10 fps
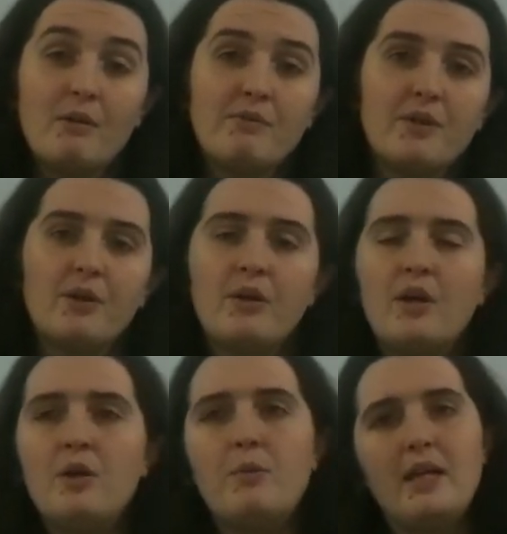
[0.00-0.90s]

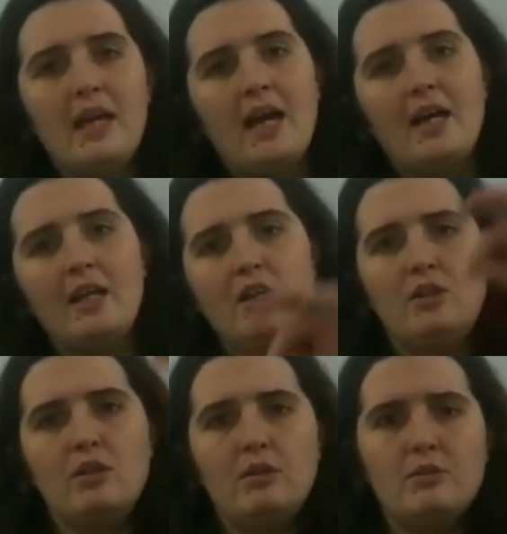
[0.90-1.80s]
However, we
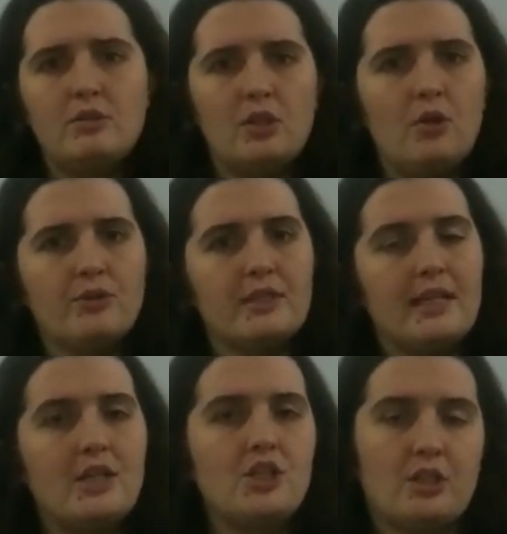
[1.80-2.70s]
can use the
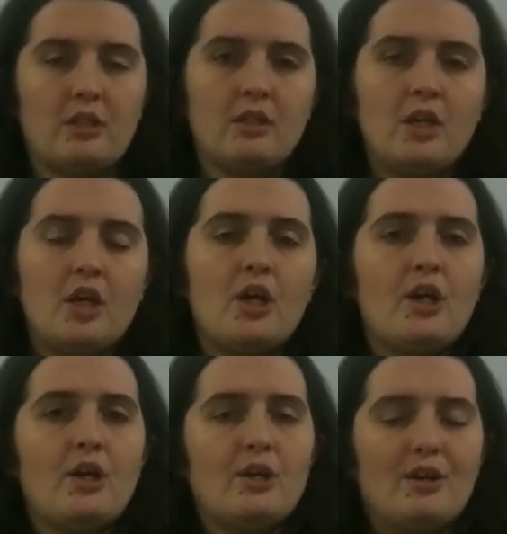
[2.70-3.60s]
oscillation,
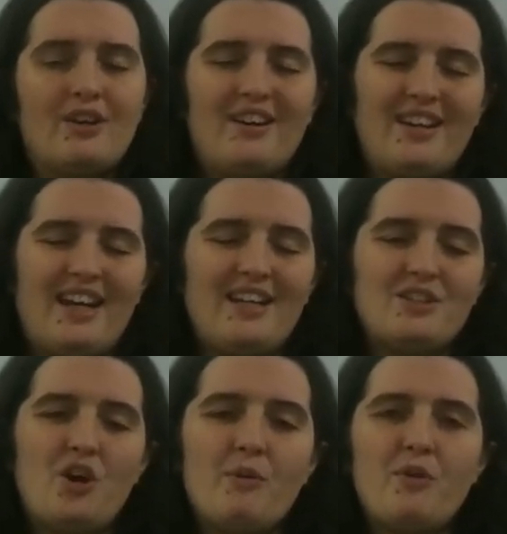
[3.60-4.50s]

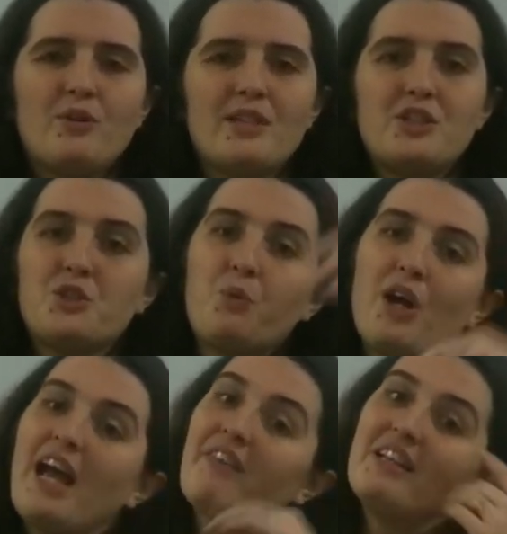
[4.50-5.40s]
okay, time for oscillation,
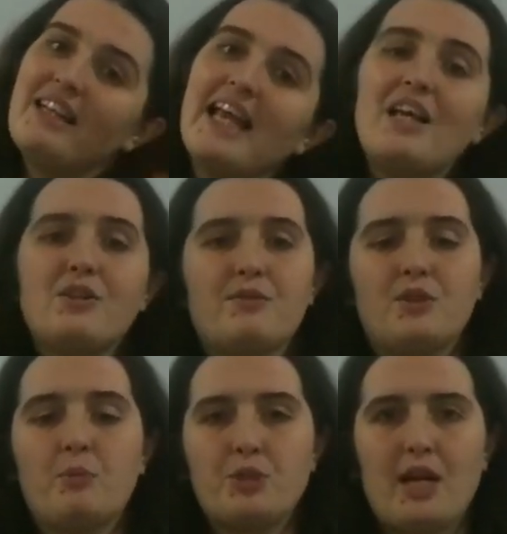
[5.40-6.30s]
to work out the
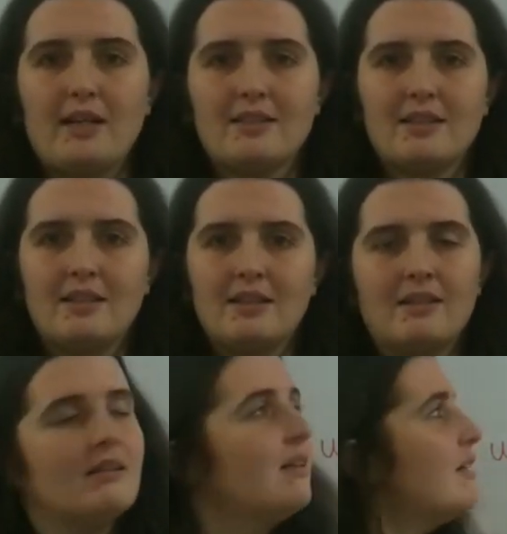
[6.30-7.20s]
length of an object,
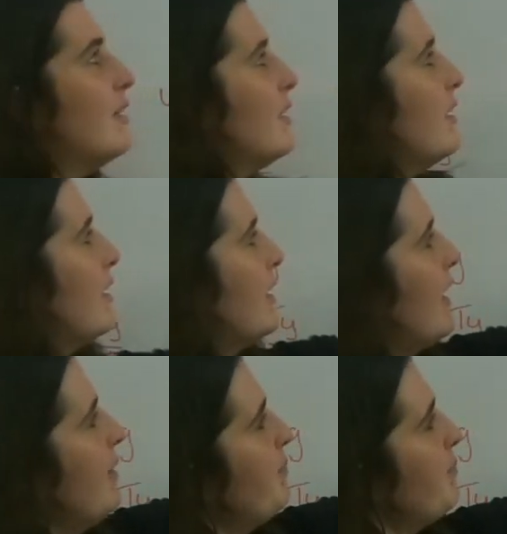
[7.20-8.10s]

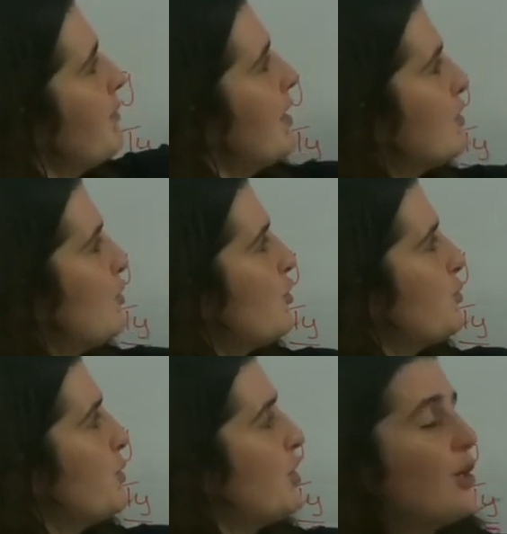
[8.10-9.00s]
okay, as
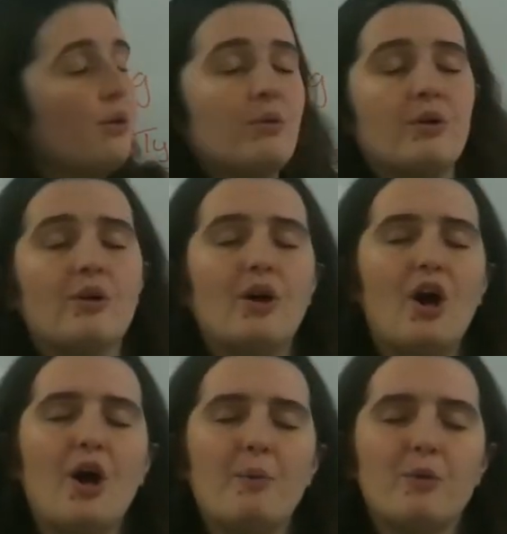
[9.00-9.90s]
long as we know
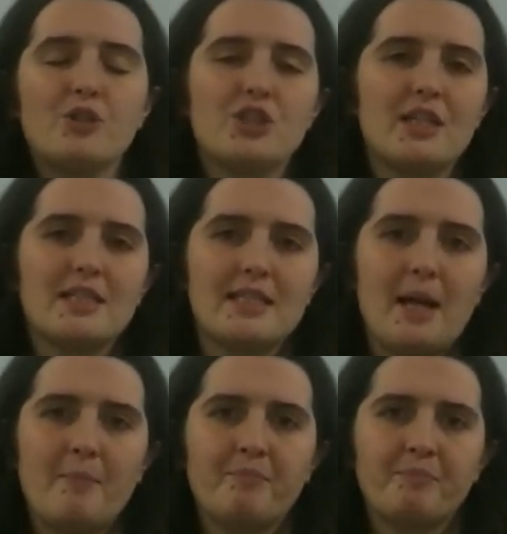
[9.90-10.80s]
what g
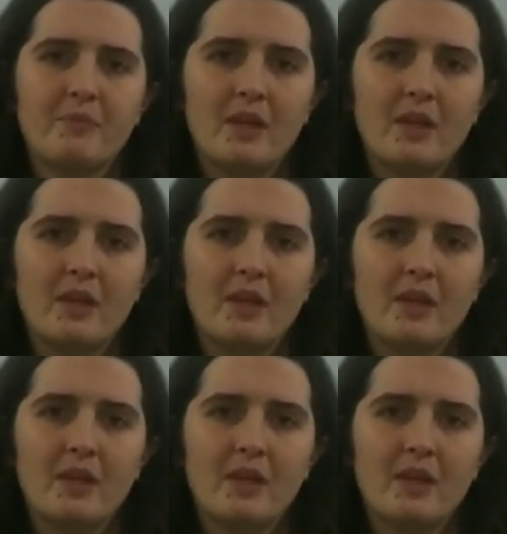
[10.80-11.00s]
is there.